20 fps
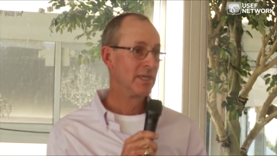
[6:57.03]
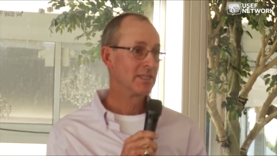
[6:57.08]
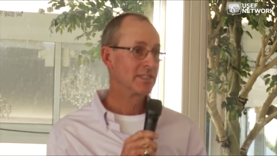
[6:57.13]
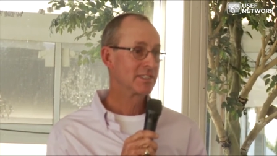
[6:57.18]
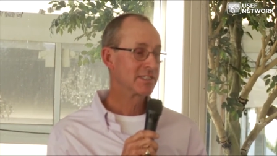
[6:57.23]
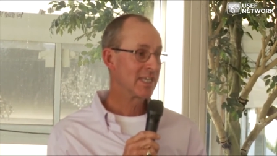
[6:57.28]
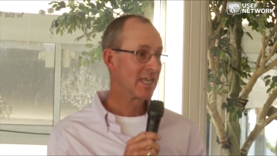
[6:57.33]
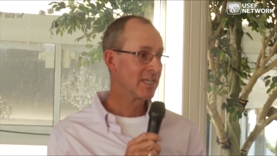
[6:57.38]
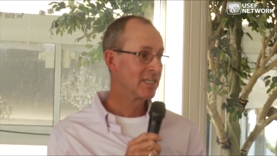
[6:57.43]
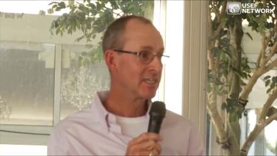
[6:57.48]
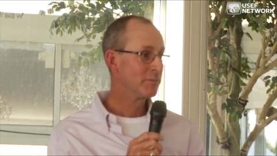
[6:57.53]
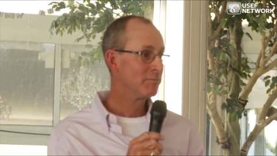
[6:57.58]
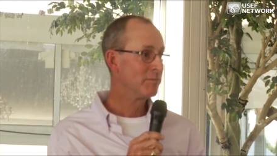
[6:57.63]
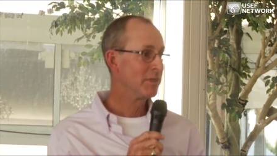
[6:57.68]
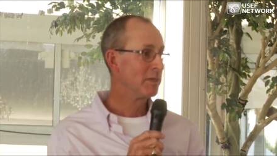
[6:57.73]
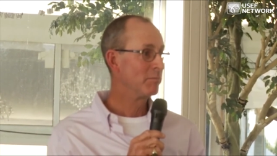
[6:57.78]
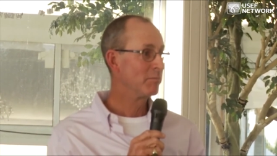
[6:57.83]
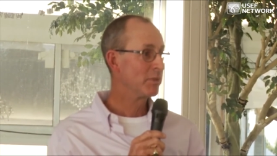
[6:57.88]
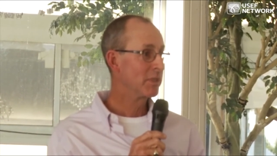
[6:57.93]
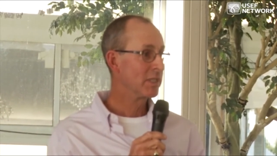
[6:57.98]
said to
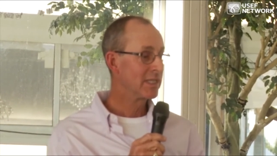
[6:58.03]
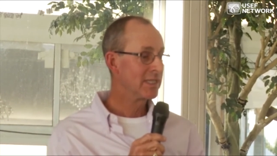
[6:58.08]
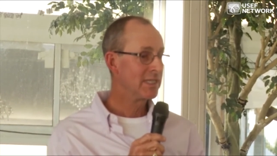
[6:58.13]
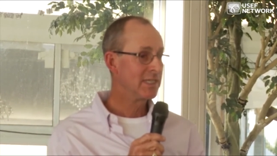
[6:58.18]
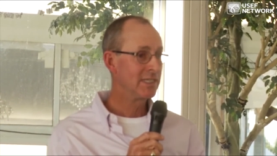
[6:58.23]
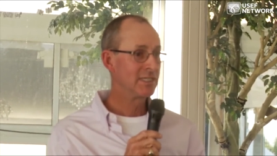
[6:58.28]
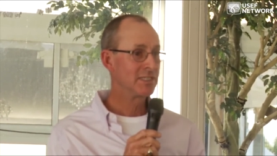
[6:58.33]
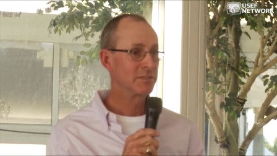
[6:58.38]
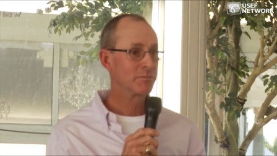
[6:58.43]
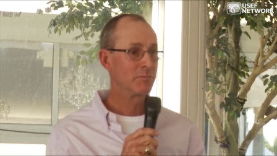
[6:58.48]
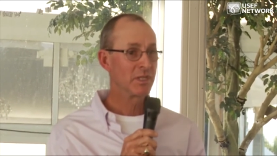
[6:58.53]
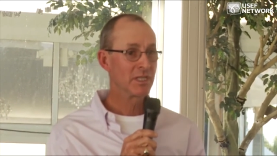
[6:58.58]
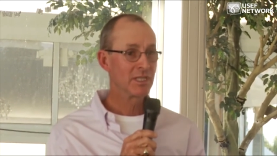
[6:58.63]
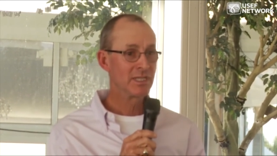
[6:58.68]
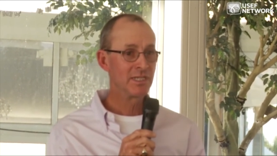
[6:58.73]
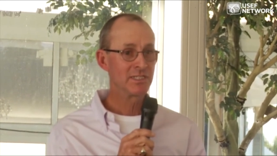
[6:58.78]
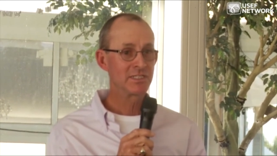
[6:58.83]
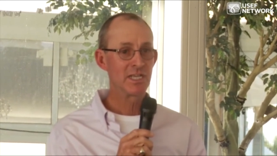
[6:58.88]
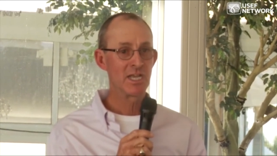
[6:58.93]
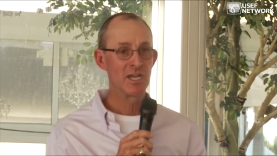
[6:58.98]
me, please,
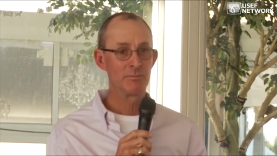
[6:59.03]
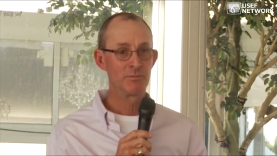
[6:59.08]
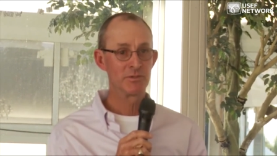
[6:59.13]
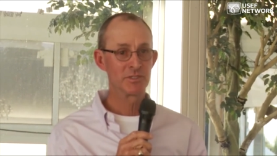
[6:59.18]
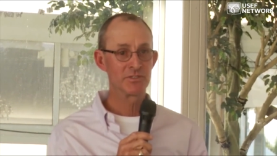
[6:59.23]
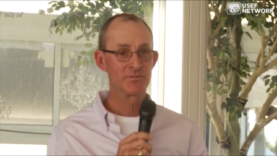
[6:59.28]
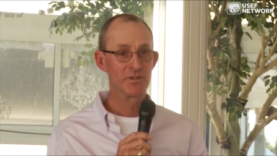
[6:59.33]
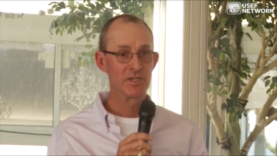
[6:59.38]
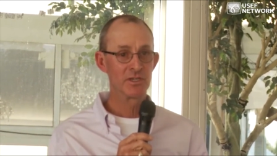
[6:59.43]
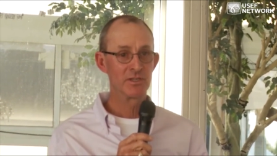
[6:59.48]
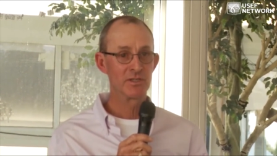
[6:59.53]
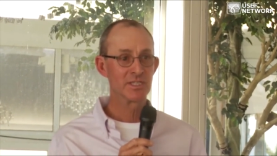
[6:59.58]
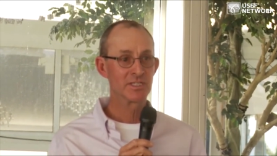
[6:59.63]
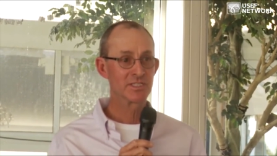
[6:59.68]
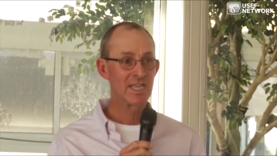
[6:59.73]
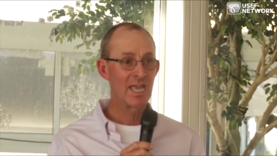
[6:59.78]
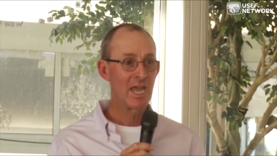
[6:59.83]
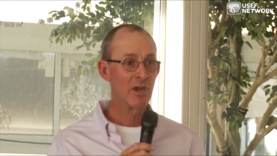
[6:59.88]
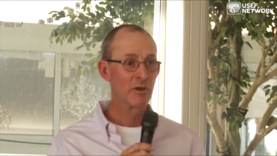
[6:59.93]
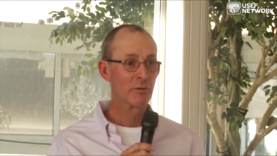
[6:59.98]
please help us figure
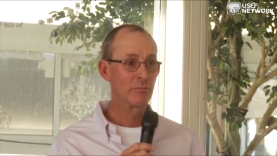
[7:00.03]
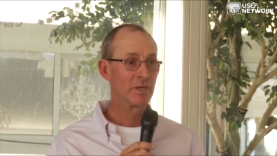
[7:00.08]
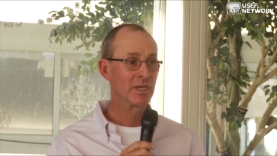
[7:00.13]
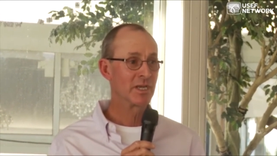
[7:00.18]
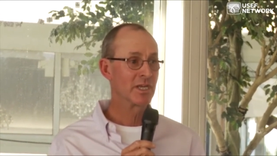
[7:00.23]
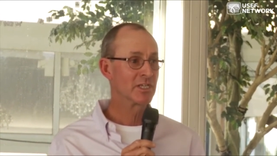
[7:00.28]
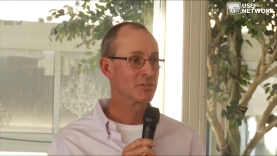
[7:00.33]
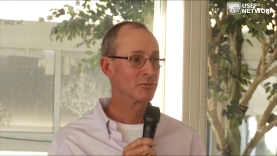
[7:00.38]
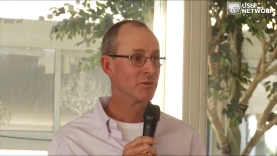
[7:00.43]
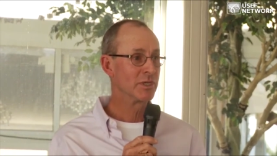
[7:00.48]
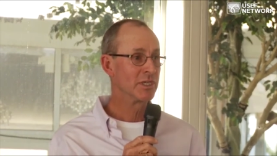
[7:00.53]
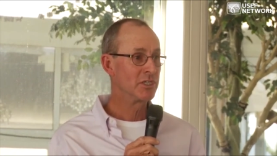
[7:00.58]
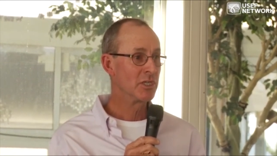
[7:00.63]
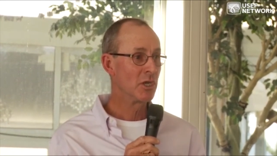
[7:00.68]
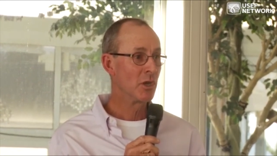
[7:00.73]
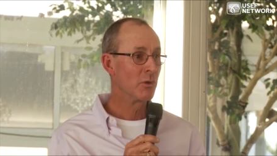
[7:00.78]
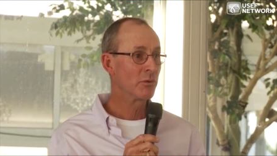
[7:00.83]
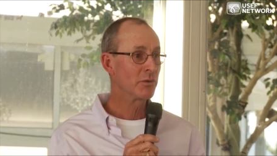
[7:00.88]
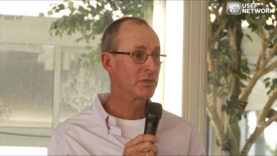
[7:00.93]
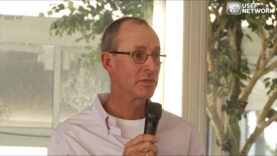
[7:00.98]
this out because we
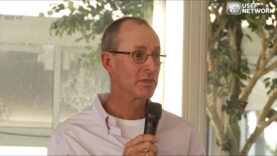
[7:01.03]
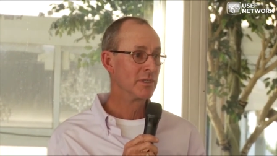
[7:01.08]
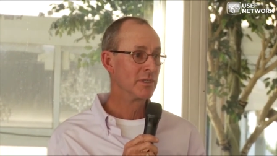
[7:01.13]
don't